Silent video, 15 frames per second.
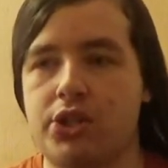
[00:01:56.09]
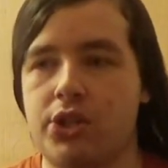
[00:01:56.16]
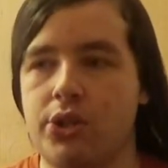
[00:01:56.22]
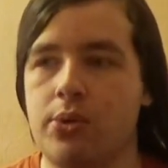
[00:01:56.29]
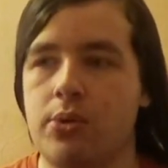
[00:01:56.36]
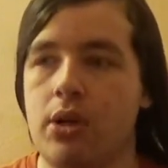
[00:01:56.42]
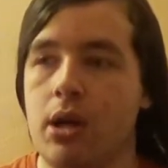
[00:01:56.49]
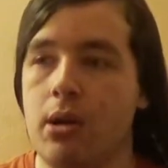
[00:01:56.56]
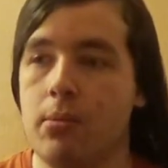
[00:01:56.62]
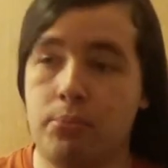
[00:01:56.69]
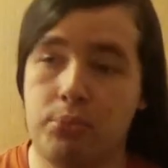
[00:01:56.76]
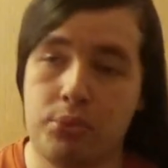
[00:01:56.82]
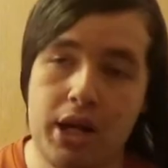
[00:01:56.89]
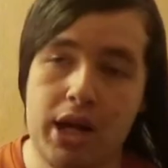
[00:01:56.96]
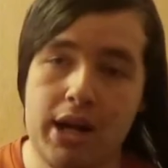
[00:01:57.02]
to
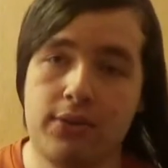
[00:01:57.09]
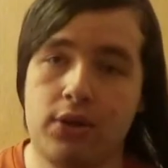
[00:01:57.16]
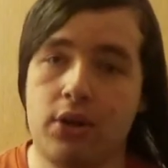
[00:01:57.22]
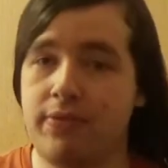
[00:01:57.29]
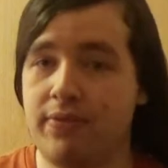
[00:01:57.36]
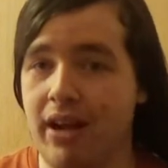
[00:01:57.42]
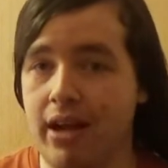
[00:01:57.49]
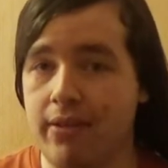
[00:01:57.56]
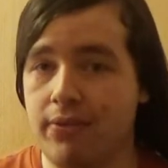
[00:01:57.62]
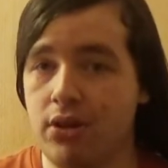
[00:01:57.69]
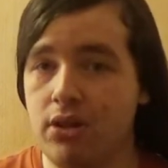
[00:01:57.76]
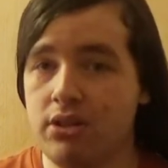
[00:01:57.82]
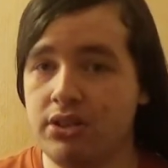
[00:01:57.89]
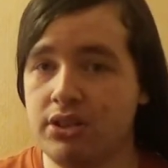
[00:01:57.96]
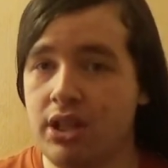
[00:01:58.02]
Brave or
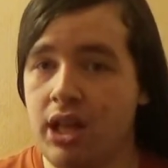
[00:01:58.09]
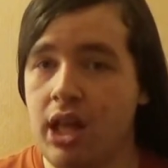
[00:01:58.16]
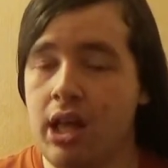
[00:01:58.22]
Firefox,